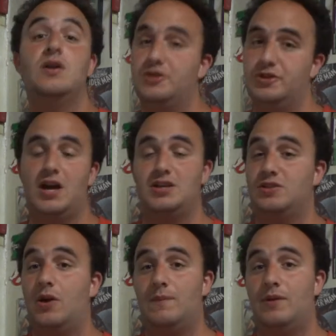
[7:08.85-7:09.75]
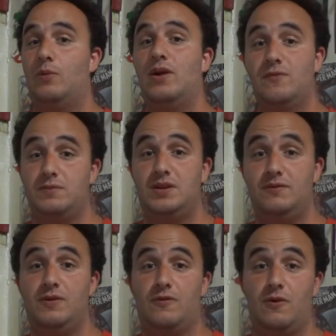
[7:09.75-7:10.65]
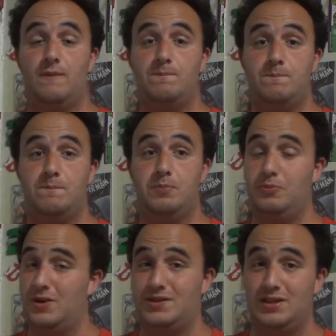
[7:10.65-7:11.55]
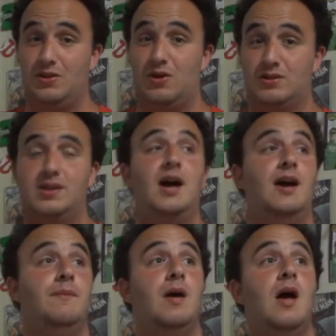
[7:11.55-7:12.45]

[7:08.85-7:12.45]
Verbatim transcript: because you guys know I've been away from TV for a pretty long time.